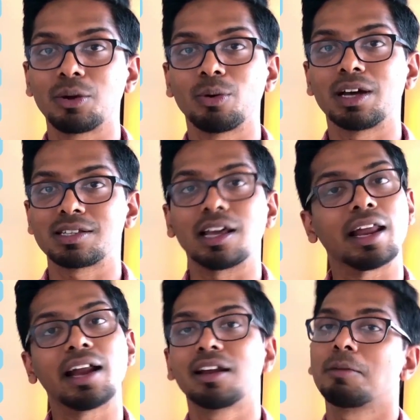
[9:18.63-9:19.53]
U S
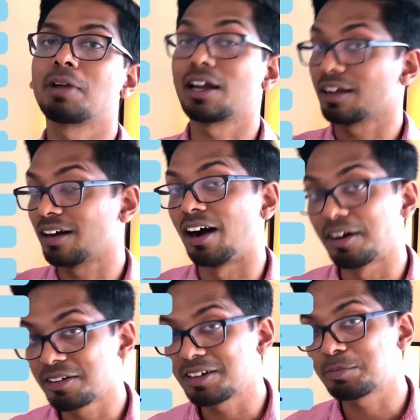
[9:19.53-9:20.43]
and end up getting a one
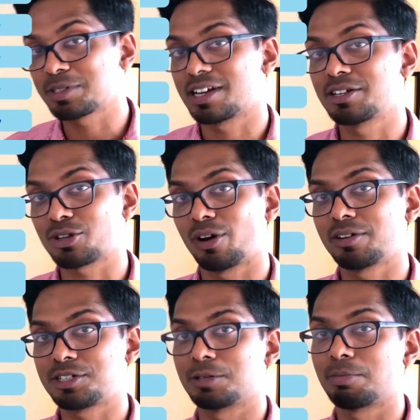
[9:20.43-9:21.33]
hundred percent
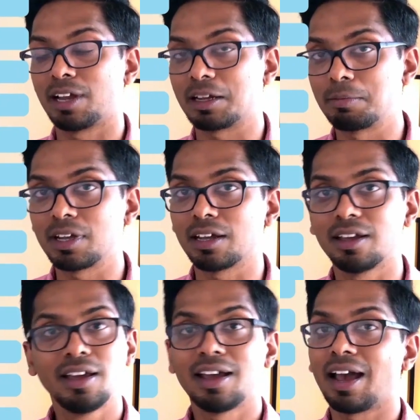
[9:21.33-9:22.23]
scholarship like me,